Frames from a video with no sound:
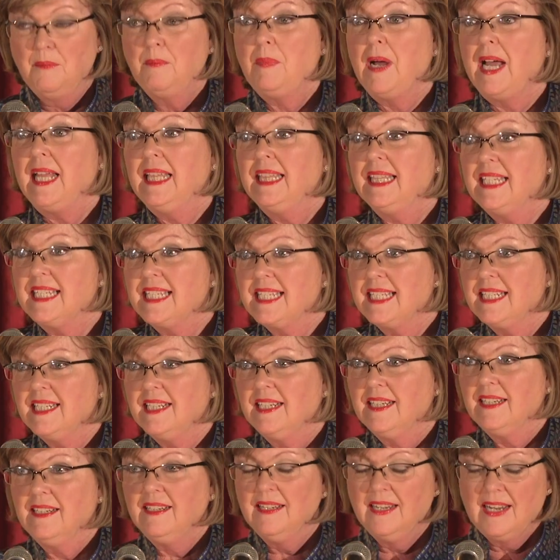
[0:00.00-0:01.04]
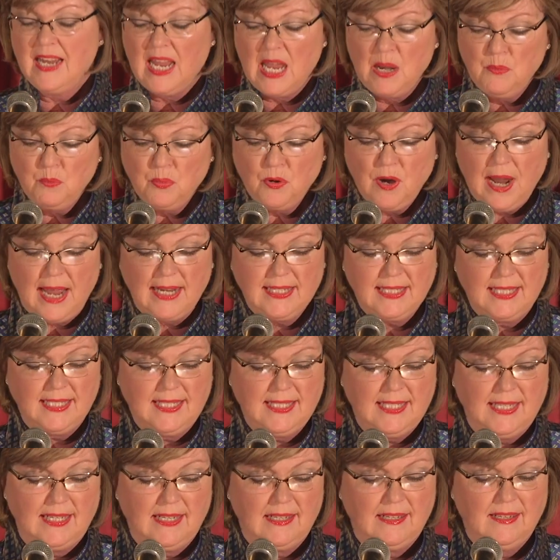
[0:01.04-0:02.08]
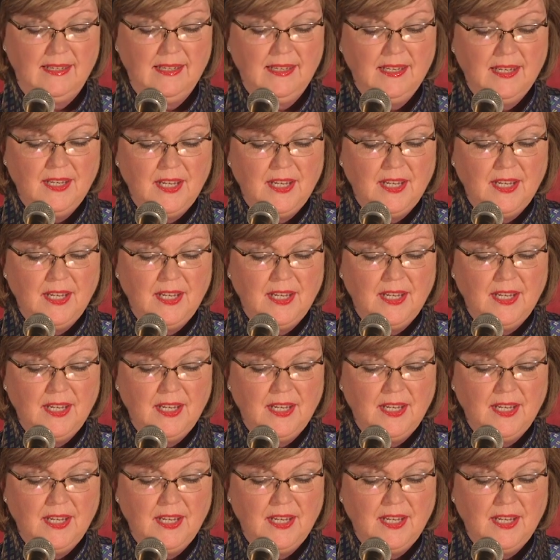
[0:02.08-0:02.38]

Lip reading: by listening and practicing.